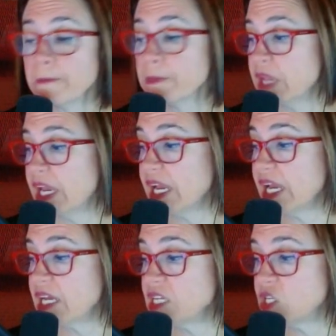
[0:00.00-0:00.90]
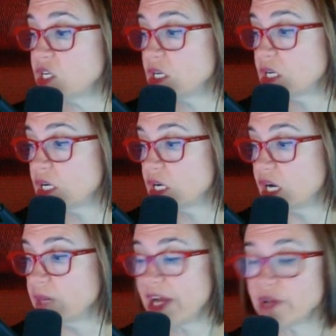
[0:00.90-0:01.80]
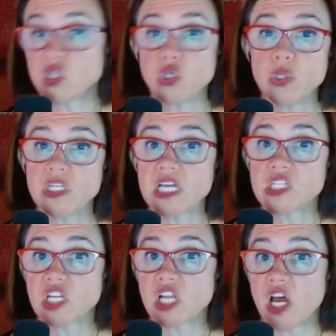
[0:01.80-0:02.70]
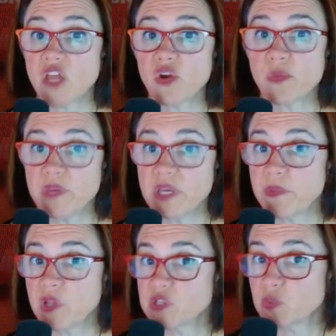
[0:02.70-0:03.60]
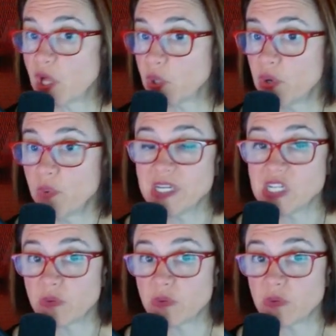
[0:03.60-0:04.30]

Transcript: and about 24 other people as well, who we don't